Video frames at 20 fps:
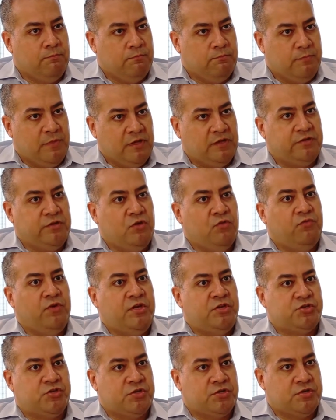build new
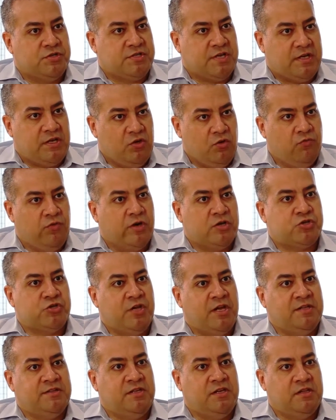features and new
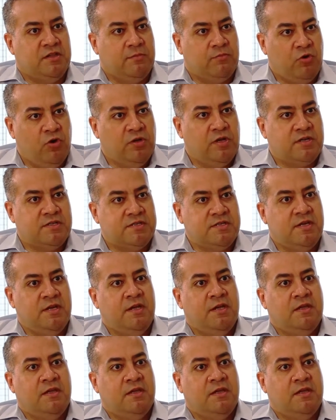functionality in the product